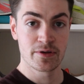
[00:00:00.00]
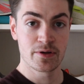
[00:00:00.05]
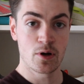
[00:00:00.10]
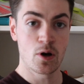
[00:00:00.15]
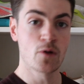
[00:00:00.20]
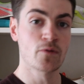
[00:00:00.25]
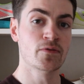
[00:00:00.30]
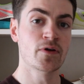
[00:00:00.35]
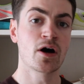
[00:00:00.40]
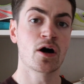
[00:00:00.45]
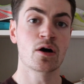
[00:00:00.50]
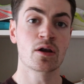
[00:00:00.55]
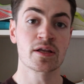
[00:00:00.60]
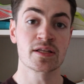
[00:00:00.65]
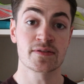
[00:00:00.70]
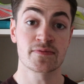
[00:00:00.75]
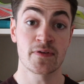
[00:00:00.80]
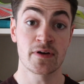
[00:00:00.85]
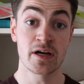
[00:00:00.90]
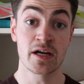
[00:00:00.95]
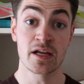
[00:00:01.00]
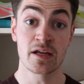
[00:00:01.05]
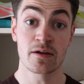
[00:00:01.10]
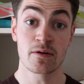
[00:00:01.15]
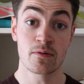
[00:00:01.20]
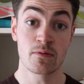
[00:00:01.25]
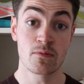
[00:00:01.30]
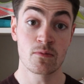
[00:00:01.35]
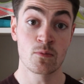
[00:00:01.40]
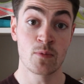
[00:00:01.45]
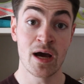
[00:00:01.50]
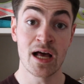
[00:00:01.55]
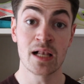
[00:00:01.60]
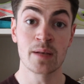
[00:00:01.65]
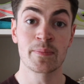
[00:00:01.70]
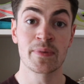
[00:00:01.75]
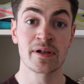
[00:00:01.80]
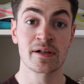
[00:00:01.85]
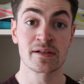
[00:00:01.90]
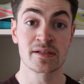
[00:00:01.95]
Overall, it's very well
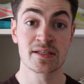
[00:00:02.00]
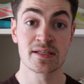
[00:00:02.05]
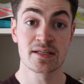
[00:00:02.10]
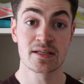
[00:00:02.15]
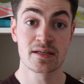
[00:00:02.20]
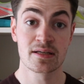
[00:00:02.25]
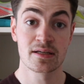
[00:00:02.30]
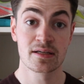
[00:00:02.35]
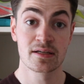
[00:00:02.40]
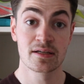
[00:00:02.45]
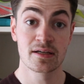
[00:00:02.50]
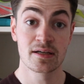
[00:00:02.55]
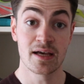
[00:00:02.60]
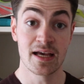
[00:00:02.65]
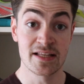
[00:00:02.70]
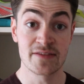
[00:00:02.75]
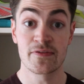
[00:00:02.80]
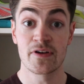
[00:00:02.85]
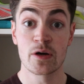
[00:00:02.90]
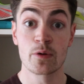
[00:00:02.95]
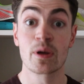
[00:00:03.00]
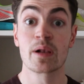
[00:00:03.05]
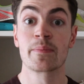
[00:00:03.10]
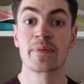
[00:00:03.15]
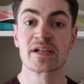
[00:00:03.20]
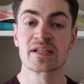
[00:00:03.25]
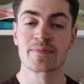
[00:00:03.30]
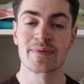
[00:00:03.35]
built. It's very well built